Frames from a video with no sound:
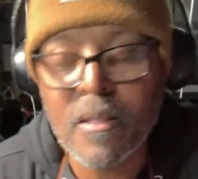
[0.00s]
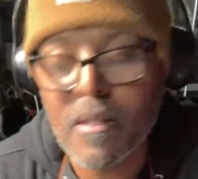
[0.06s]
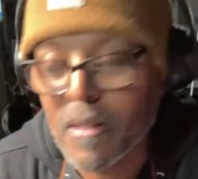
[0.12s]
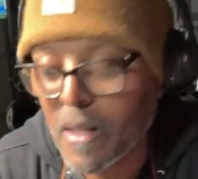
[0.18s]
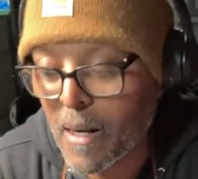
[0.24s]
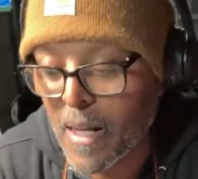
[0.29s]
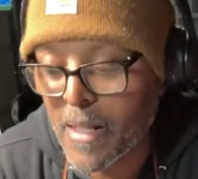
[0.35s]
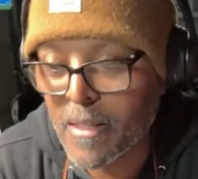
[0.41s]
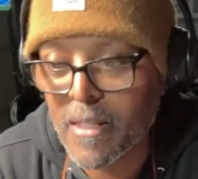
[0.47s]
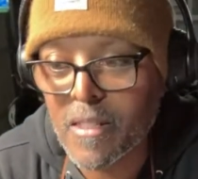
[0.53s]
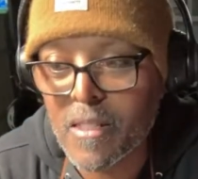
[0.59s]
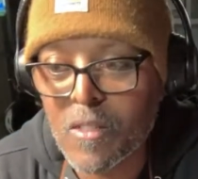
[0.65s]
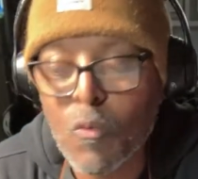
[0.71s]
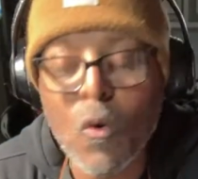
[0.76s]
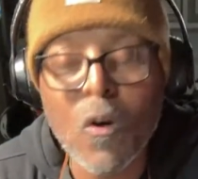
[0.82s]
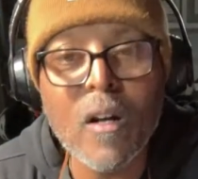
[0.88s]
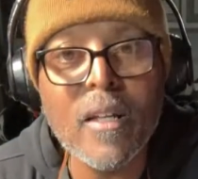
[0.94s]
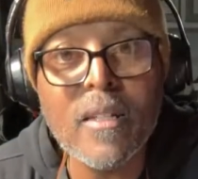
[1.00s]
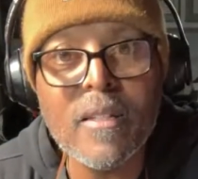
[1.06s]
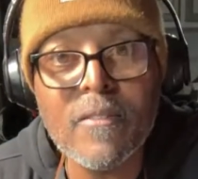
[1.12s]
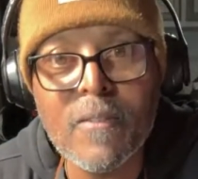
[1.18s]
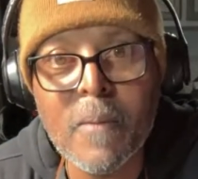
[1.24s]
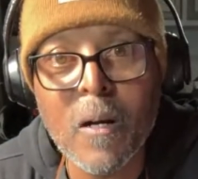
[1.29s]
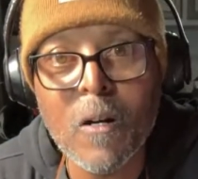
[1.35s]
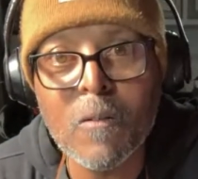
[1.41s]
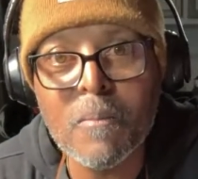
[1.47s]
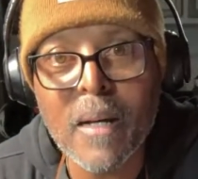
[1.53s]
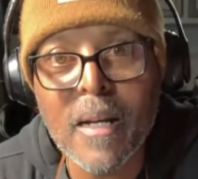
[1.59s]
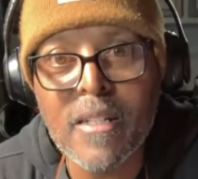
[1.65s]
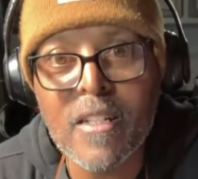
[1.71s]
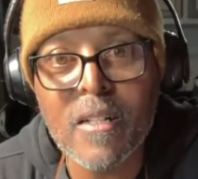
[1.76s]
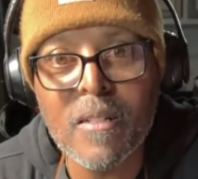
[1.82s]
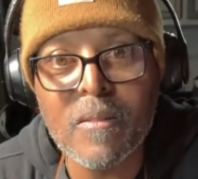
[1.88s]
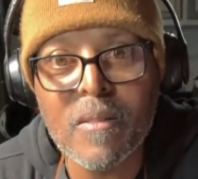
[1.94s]
right, this is Warren from Honed by
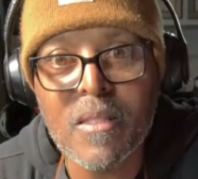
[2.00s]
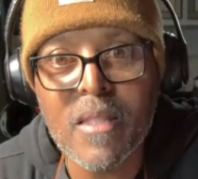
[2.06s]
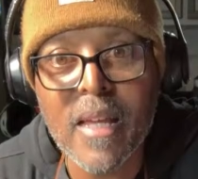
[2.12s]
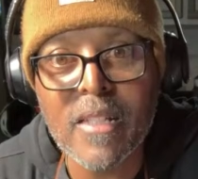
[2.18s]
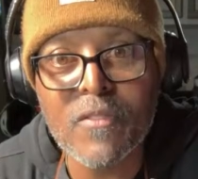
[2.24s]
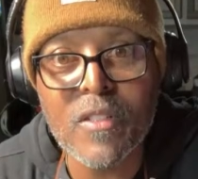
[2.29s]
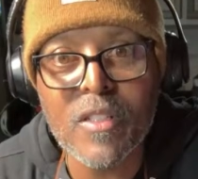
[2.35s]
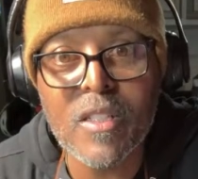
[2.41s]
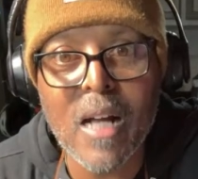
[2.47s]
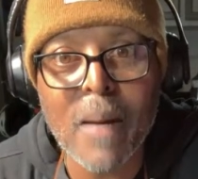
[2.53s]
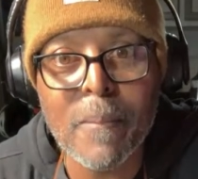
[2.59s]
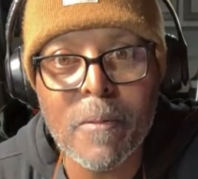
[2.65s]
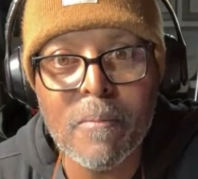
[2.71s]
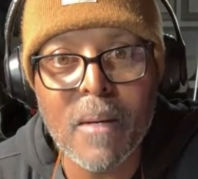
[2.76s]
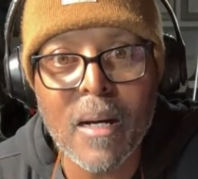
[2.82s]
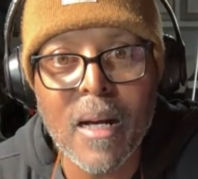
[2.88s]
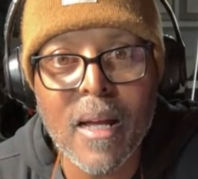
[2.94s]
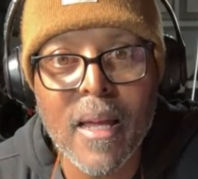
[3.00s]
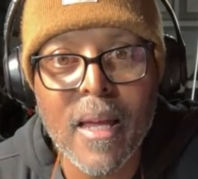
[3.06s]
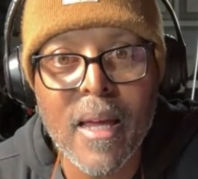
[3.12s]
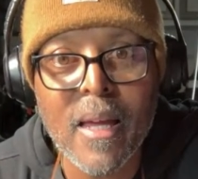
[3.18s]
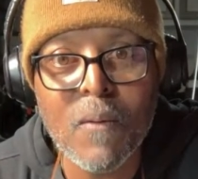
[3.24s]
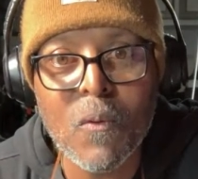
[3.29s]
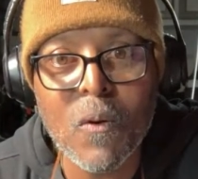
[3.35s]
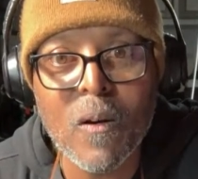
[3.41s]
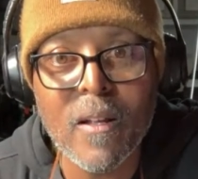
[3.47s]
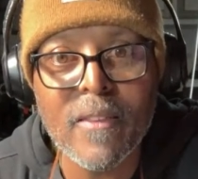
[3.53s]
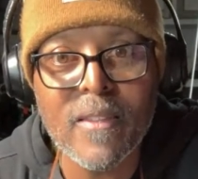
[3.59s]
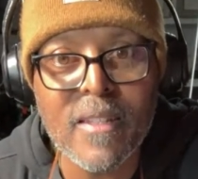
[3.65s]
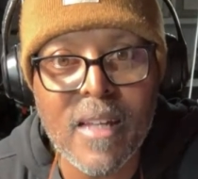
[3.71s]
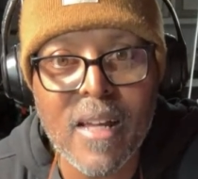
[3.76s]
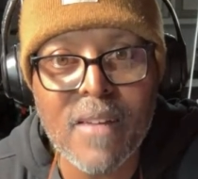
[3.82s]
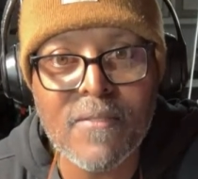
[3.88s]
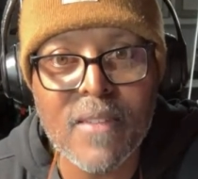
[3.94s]
Jones. Thanks for stopping by. Hey, Warren, the
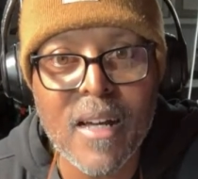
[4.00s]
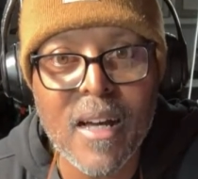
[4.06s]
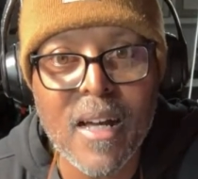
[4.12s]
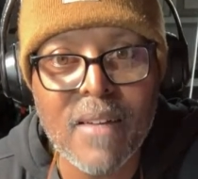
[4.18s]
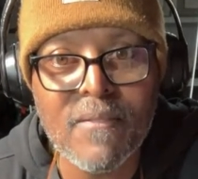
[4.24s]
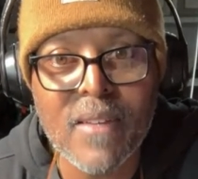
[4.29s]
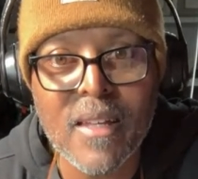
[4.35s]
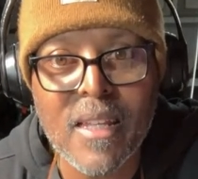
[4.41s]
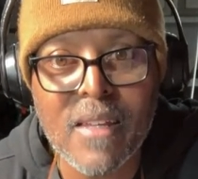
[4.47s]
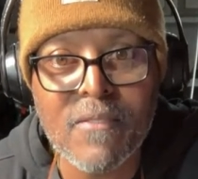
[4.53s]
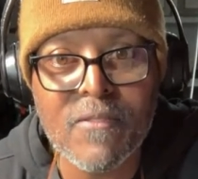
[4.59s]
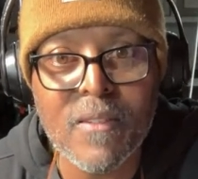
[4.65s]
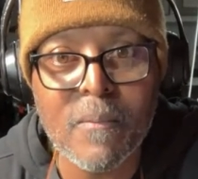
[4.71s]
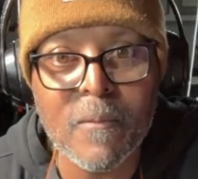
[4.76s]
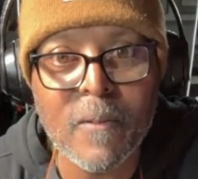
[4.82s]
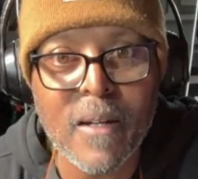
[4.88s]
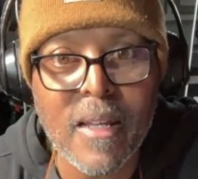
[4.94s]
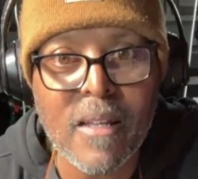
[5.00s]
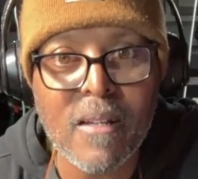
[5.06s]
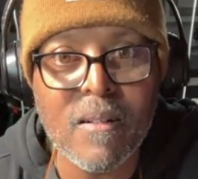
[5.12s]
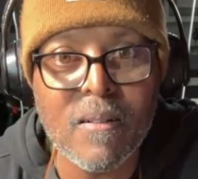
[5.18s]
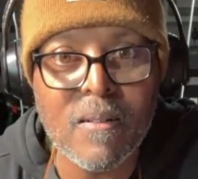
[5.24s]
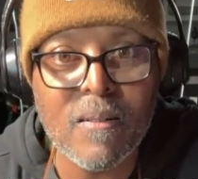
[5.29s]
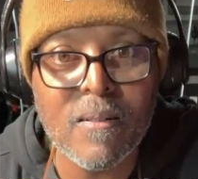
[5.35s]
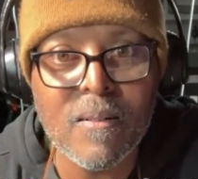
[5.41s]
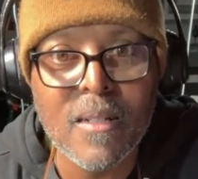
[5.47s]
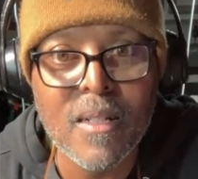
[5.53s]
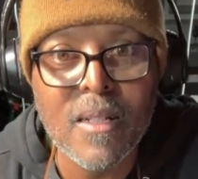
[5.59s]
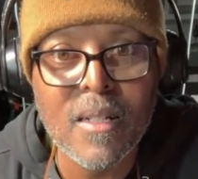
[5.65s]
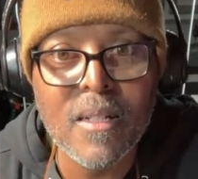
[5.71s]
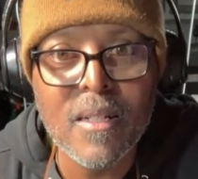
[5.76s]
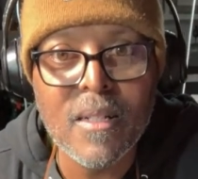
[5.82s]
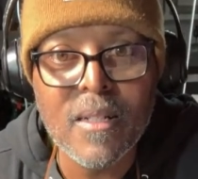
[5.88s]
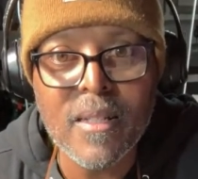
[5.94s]
knife guy, Vinny from Reno.
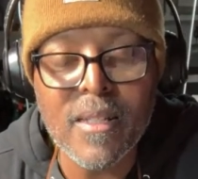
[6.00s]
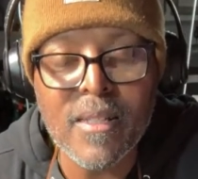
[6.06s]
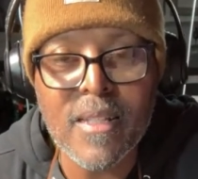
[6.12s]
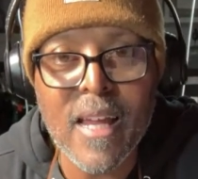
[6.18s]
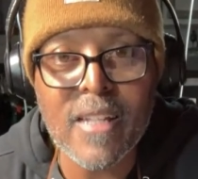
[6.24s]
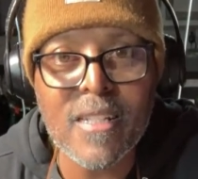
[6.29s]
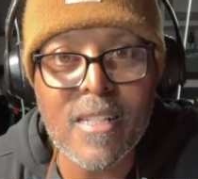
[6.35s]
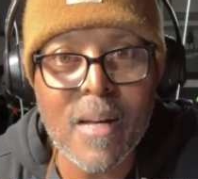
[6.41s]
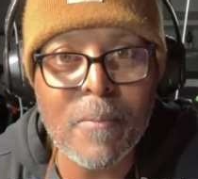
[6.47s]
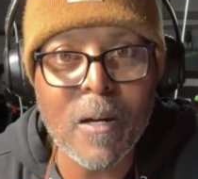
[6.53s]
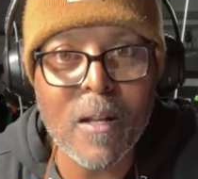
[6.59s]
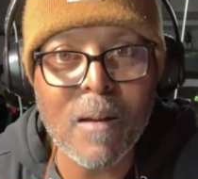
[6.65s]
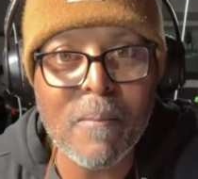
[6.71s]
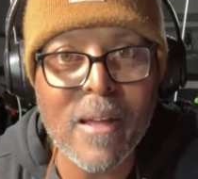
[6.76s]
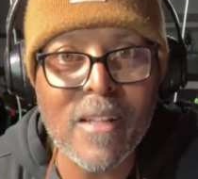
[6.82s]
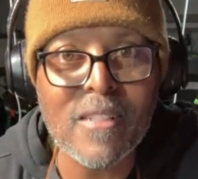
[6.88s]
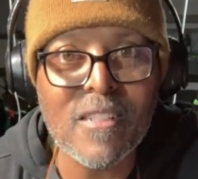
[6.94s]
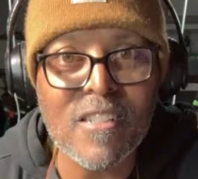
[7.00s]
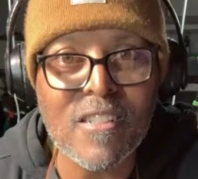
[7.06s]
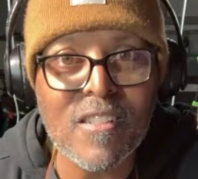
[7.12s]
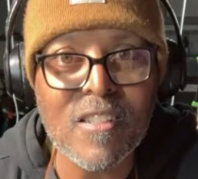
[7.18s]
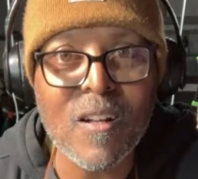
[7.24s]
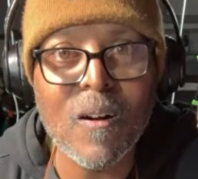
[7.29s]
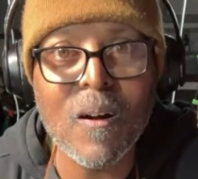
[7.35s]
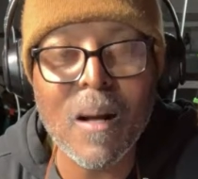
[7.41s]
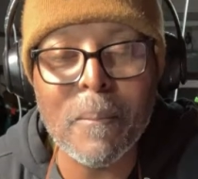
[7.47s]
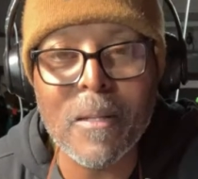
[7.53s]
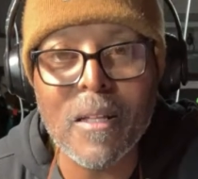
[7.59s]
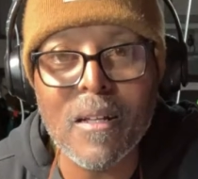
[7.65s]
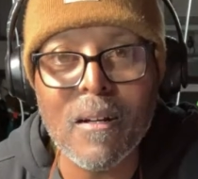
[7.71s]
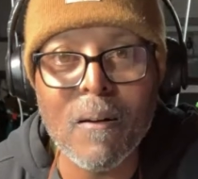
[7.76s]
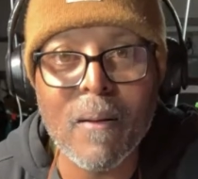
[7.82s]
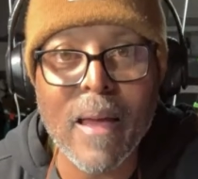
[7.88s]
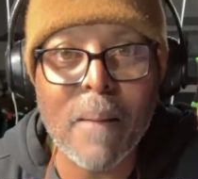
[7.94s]
He's catching up on our messages. So I'm
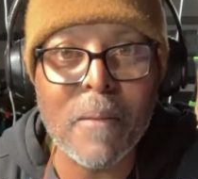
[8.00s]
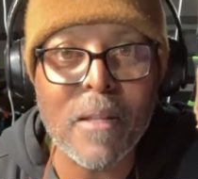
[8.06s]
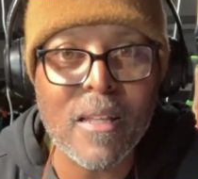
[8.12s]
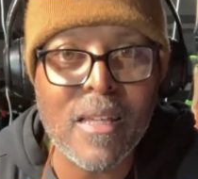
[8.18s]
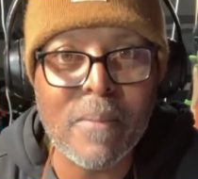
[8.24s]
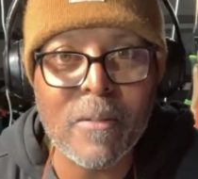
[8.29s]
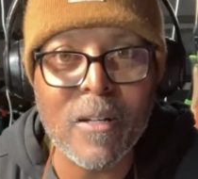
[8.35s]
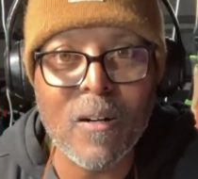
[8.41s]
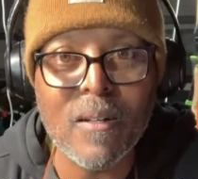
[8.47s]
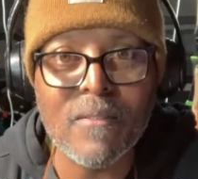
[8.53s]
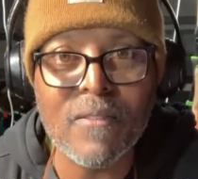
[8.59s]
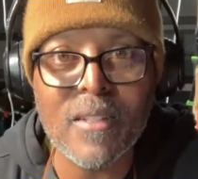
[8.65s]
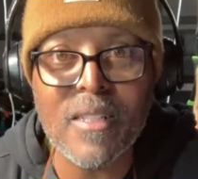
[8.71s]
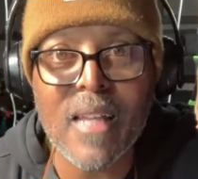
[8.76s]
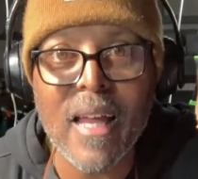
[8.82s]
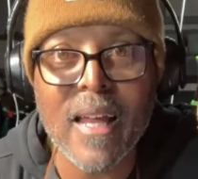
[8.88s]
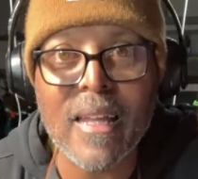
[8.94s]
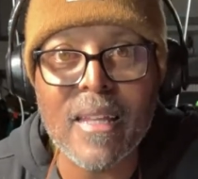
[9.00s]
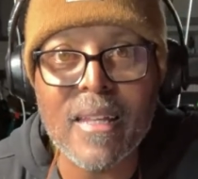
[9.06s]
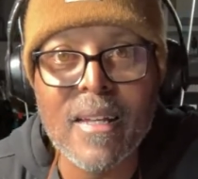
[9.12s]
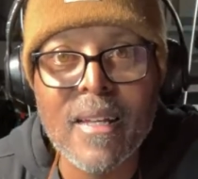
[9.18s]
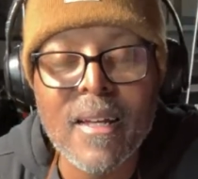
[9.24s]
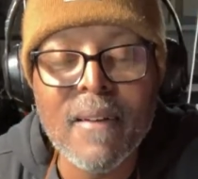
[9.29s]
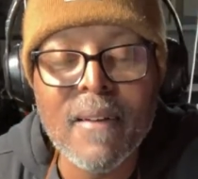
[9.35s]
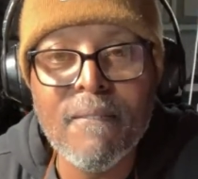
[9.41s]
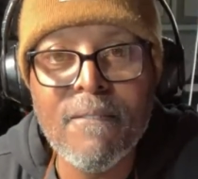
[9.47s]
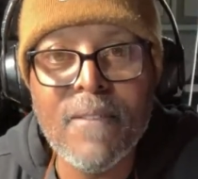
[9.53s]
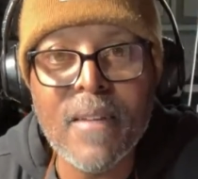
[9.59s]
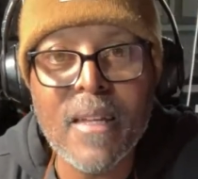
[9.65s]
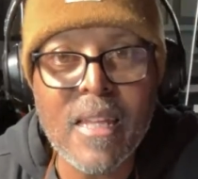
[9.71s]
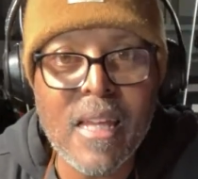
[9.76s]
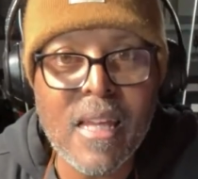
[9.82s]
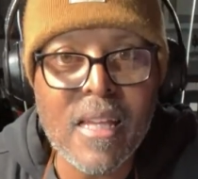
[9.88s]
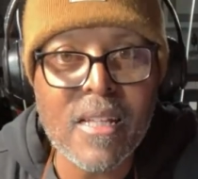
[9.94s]
gonna keep going for a second.
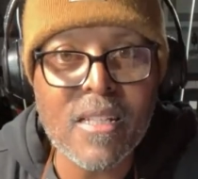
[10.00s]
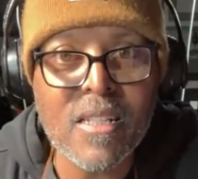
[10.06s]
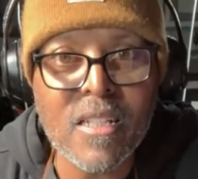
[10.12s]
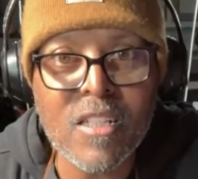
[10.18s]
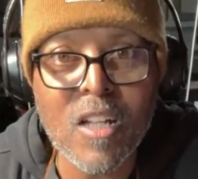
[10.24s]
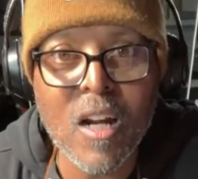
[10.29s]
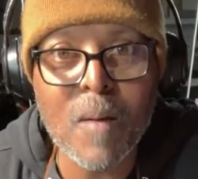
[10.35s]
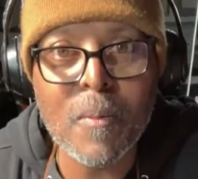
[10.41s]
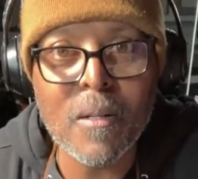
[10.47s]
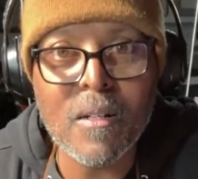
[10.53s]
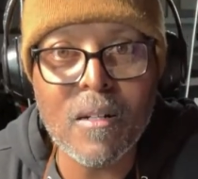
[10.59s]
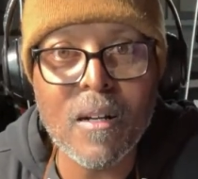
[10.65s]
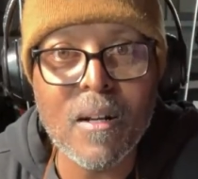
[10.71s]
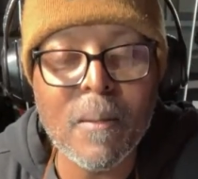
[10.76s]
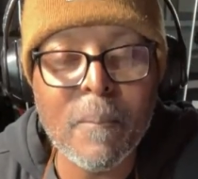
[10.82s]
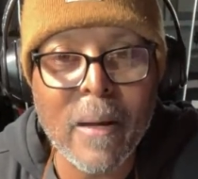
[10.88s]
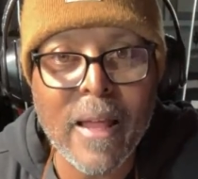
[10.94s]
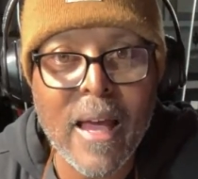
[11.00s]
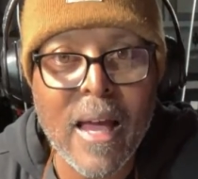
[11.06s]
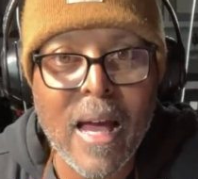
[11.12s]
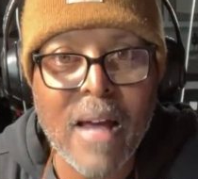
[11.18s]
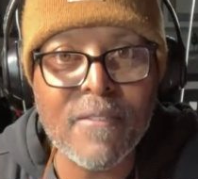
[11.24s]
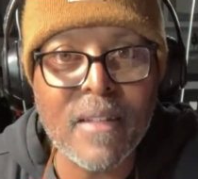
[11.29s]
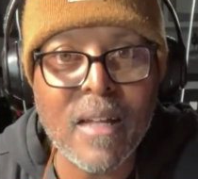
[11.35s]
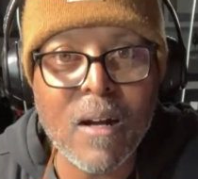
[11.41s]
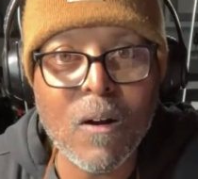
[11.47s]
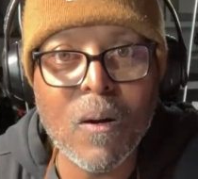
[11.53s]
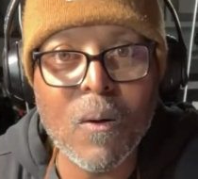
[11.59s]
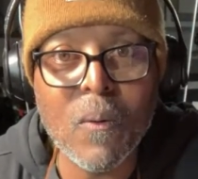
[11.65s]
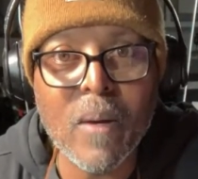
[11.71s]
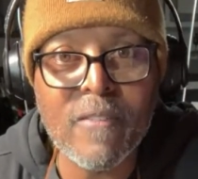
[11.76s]
Vinny is a sharpener about a half an hour away